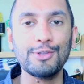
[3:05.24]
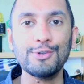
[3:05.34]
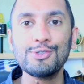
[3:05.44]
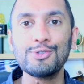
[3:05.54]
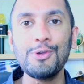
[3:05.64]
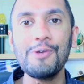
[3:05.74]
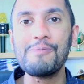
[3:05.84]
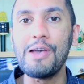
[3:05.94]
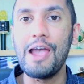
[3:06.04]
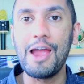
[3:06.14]
her the
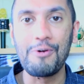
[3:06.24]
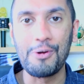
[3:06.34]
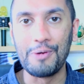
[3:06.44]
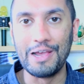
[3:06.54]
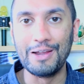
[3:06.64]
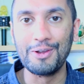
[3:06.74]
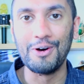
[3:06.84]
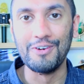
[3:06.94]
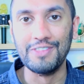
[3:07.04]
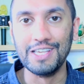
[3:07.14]
super heroine
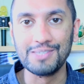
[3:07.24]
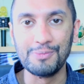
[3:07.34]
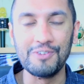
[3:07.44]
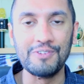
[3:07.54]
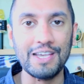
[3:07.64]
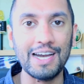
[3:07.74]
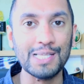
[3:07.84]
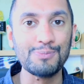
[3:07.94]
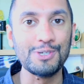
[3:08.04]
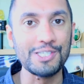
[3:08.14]
of this movie and
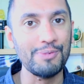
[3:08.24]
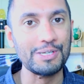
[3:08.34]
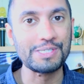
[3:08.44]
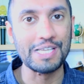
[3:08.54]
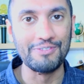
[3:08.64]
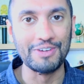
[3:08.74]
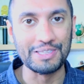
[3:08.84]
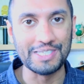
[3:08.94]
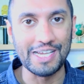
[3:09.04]
is pretty much saving the